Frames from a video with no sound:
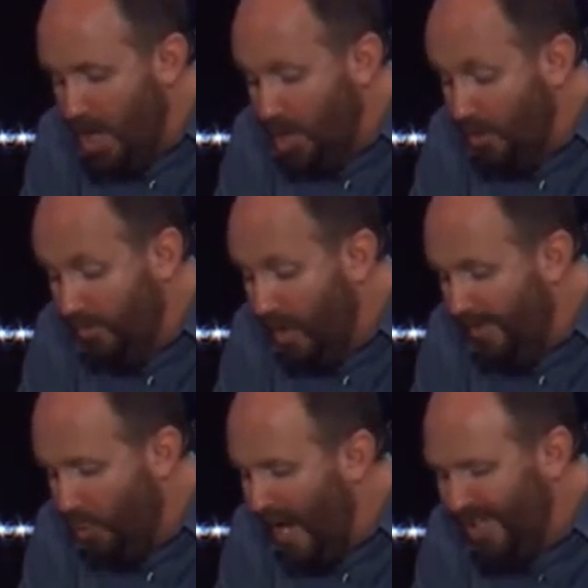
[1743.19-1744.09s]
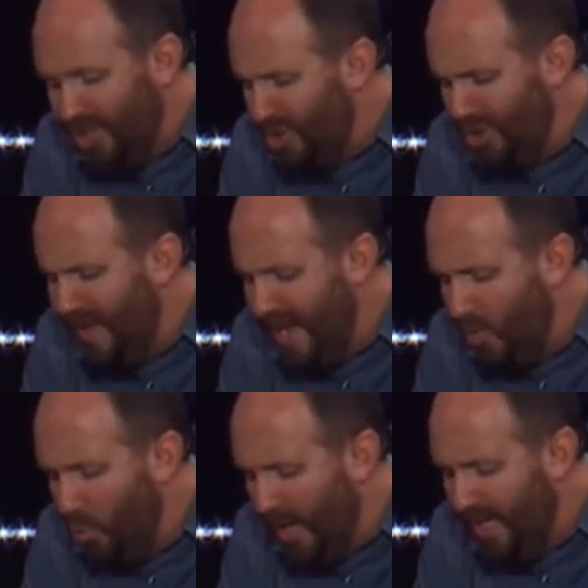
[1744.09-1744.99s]
You've loved righteousness, you've
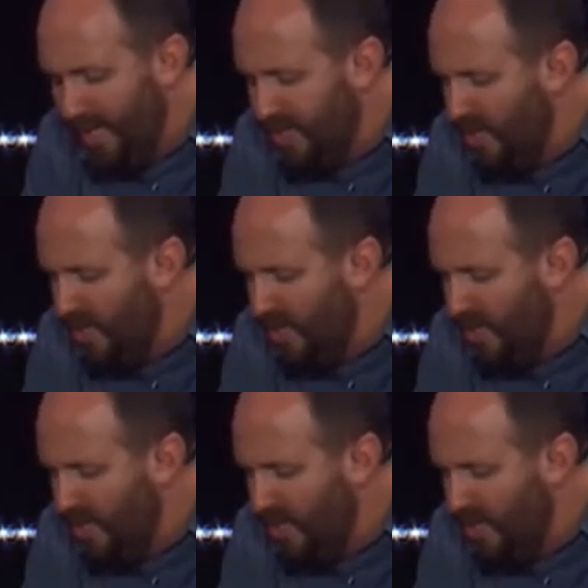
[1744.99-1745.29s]
hated wickedness.